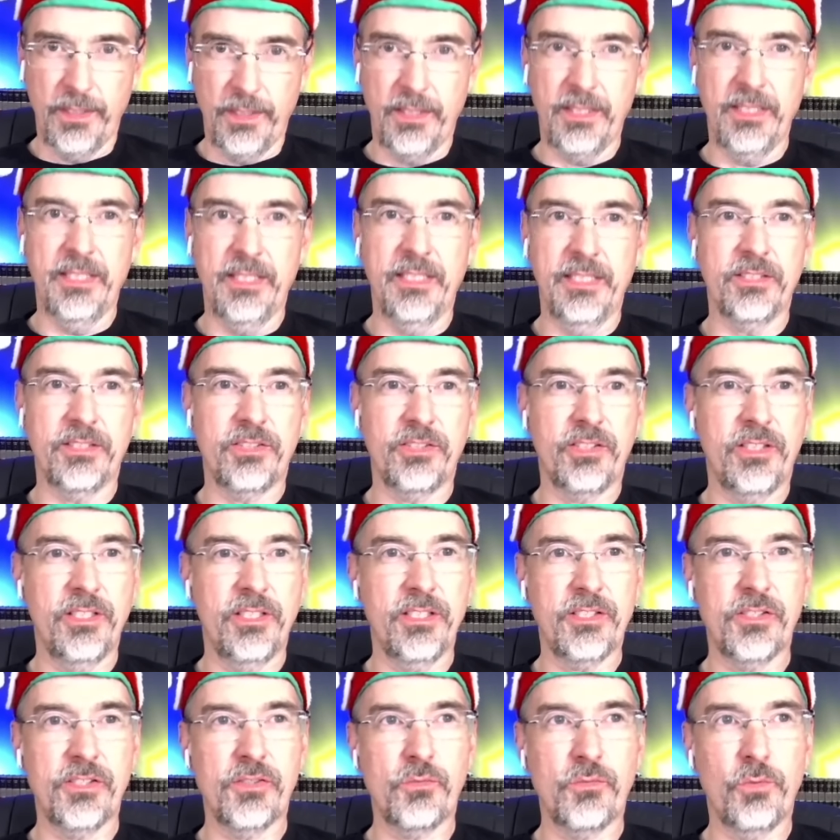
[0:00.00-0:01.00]
this,
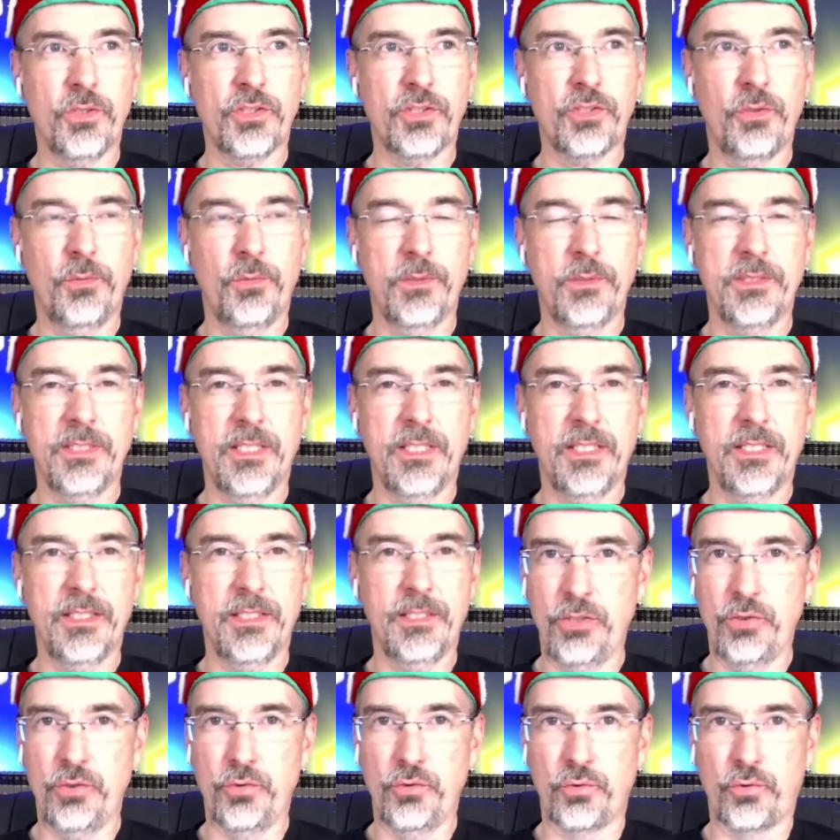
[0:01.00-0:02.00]
this is what's going on
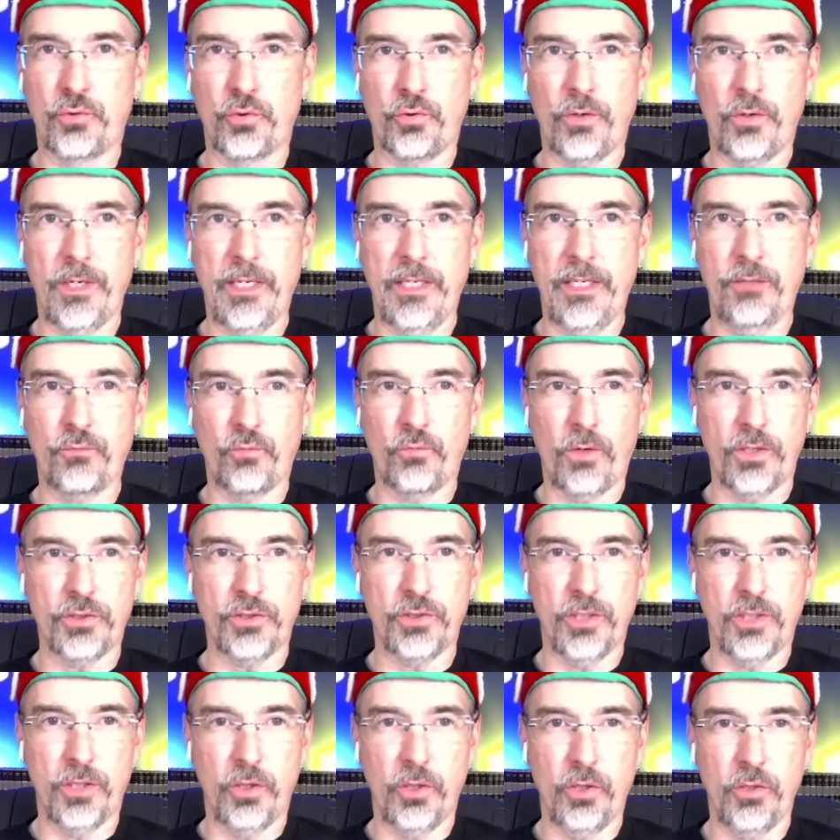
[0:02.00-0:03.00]
in Ukraine.
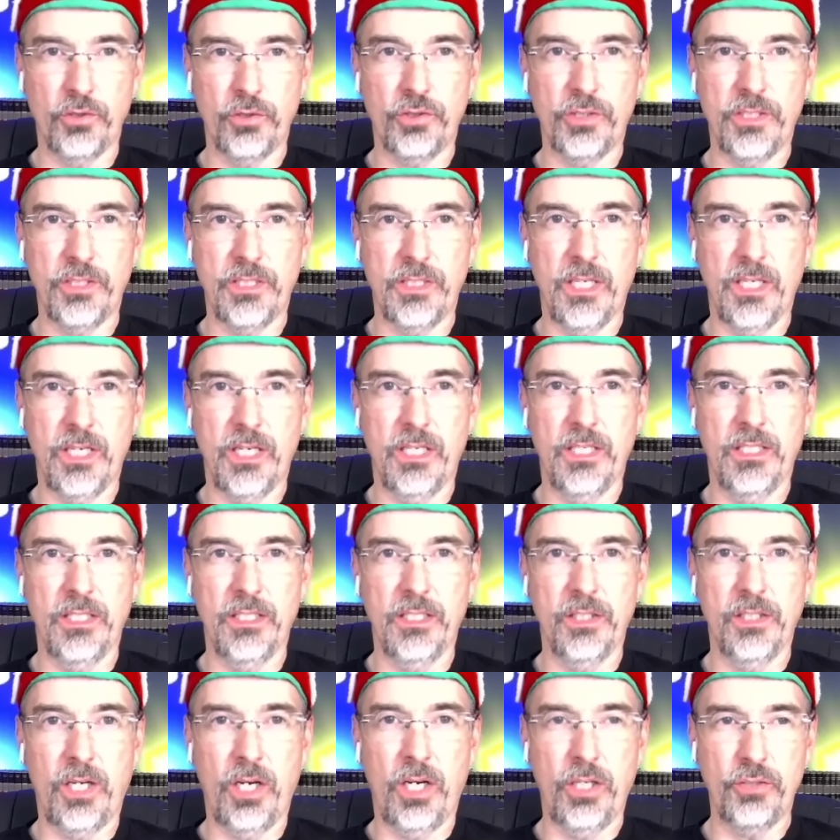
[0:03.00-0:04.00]
Russia launching uh,
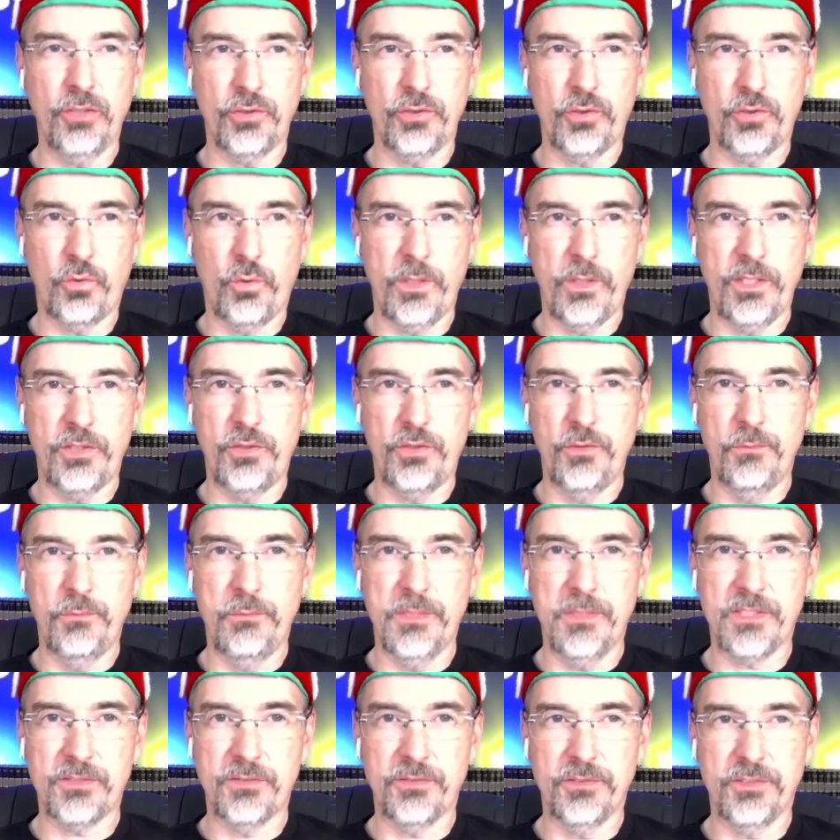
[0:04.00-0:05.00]
122
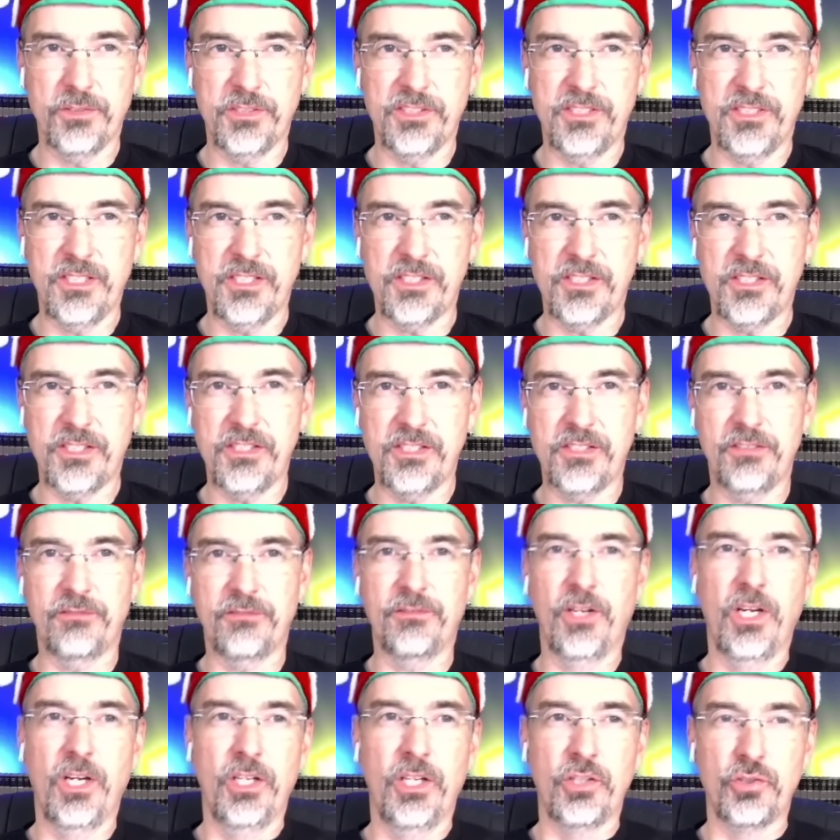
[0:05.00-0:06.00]
missiles and dozens of
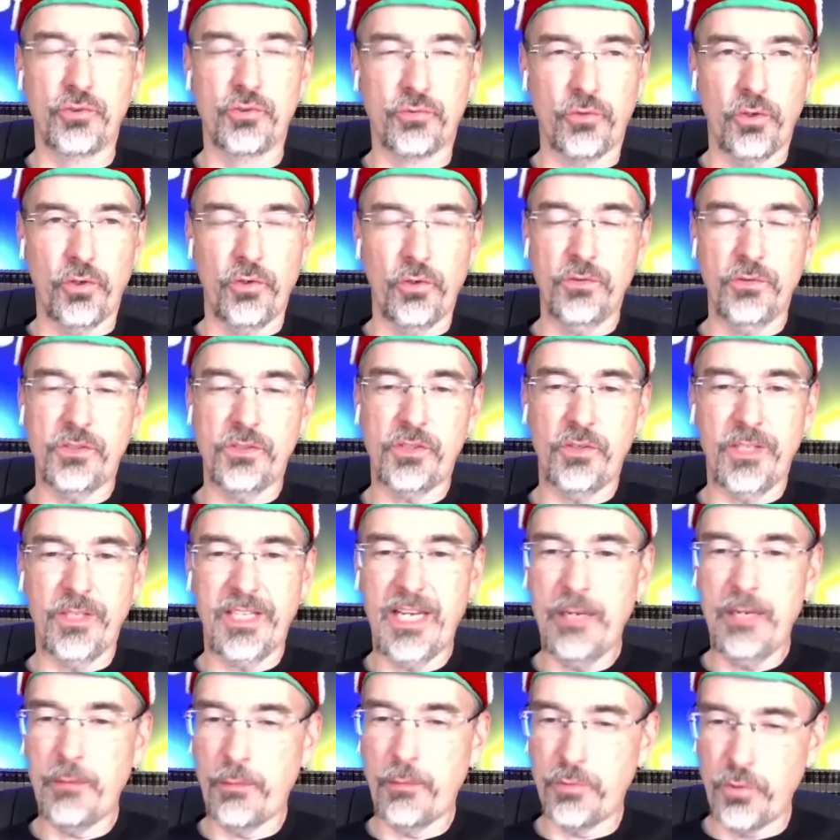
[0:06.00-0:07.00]
drones. So they
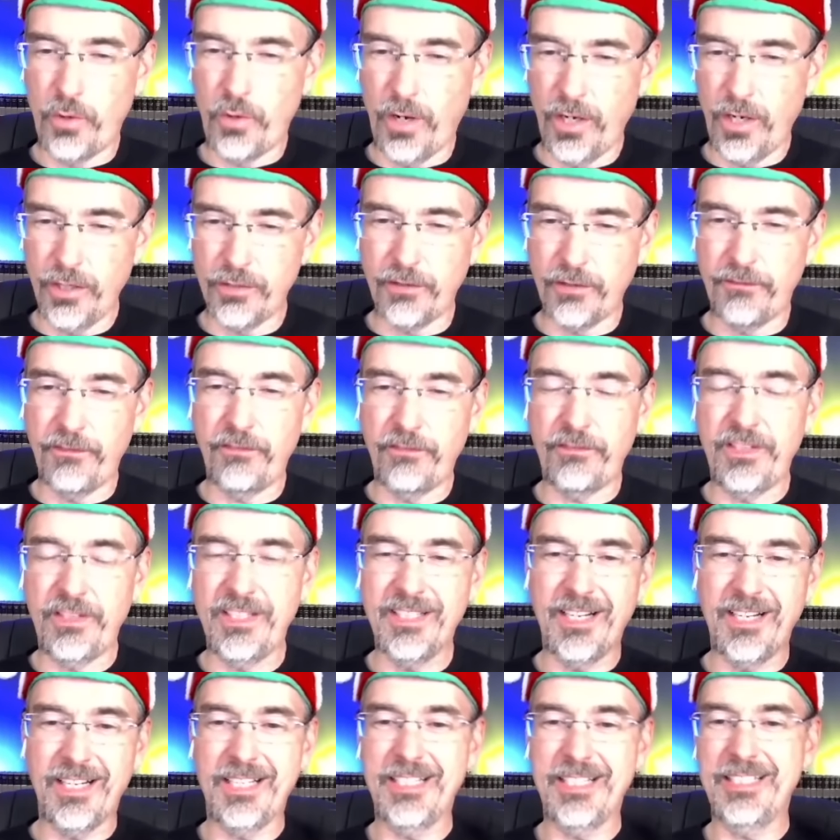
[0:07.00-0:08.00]
came up to
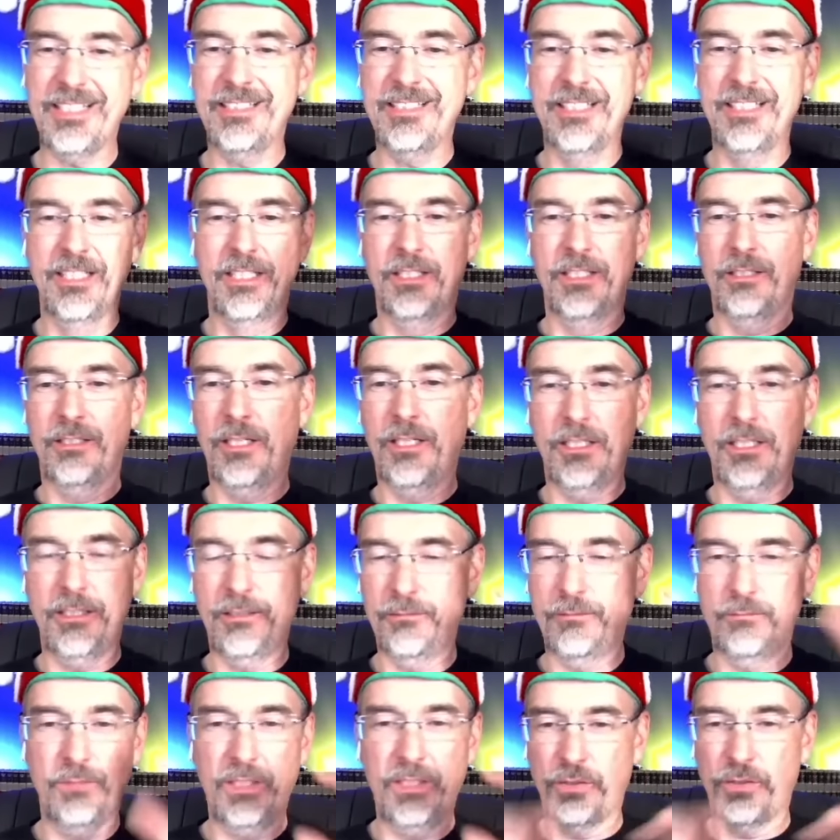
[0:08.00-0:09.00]
159 uh,
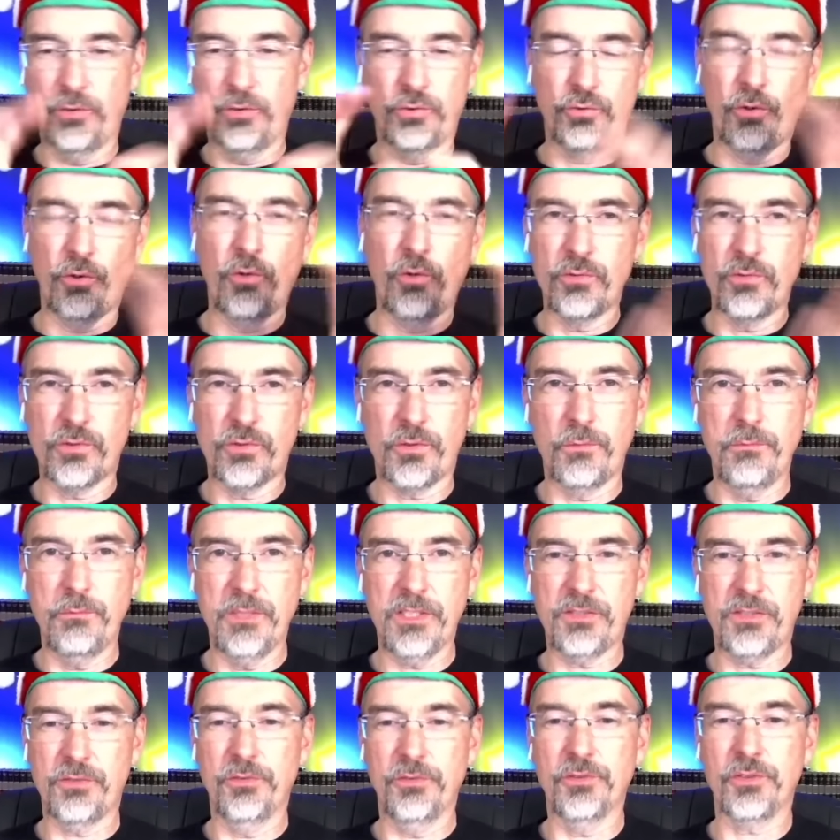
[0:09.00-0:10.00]
either drones or
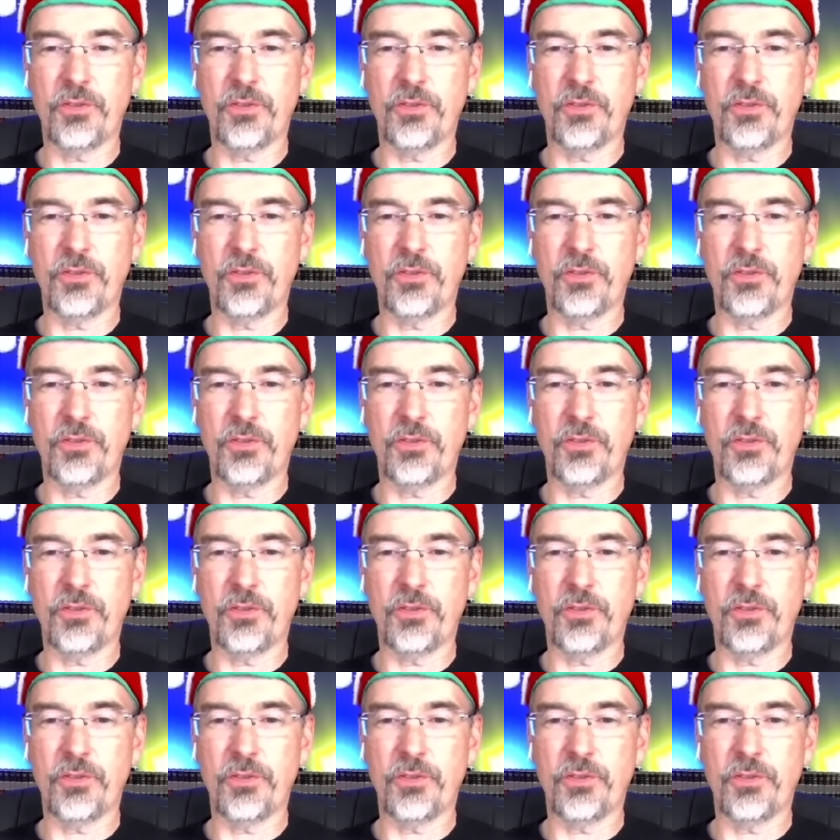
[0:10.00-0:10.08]
missiles,